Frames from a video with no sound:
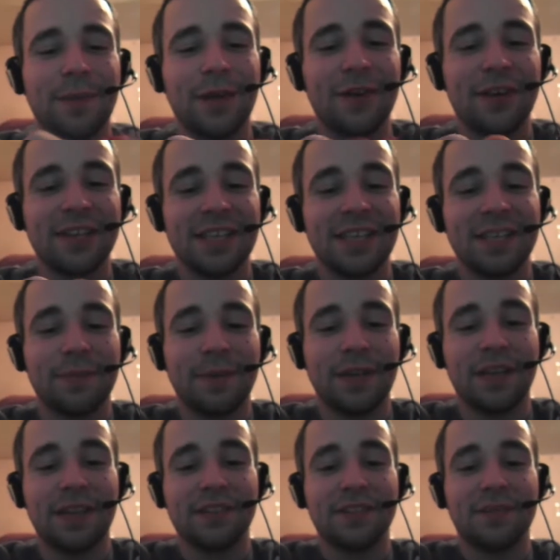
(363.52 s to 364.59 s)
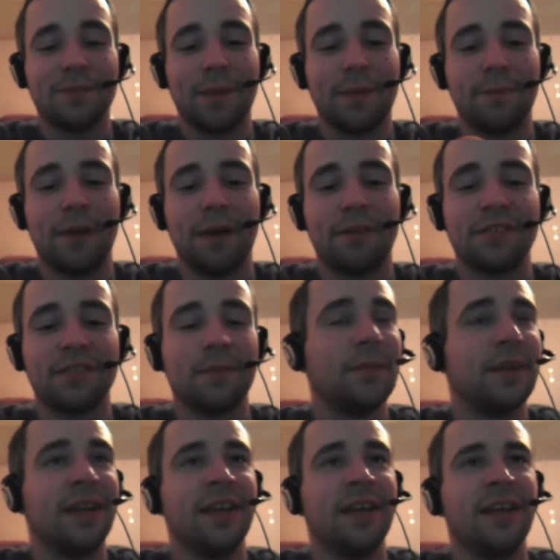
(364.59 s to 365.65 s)
to be honest, is because my parents took
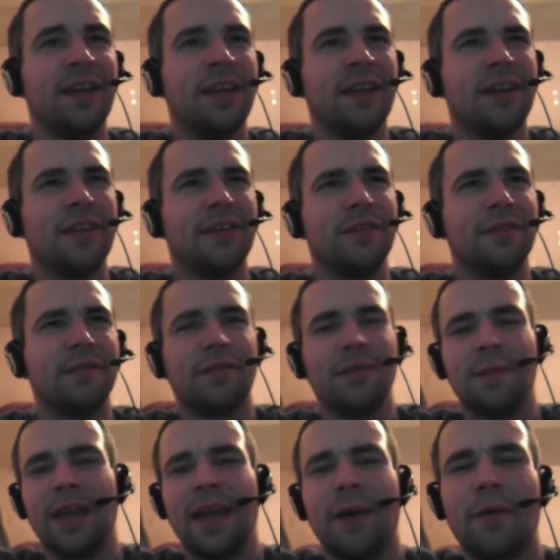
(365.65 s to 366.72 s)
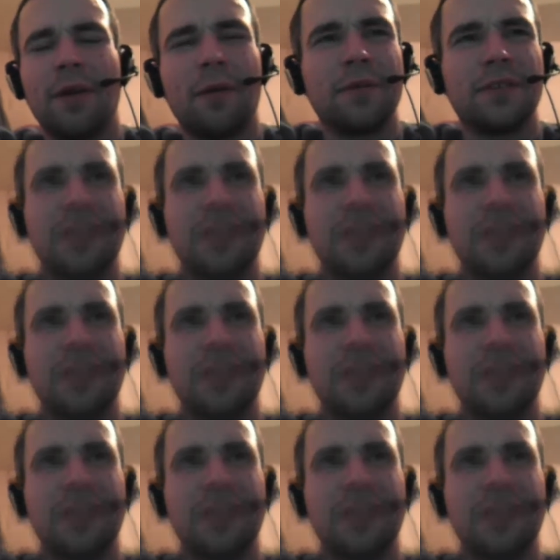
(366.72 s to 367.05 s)
me out when I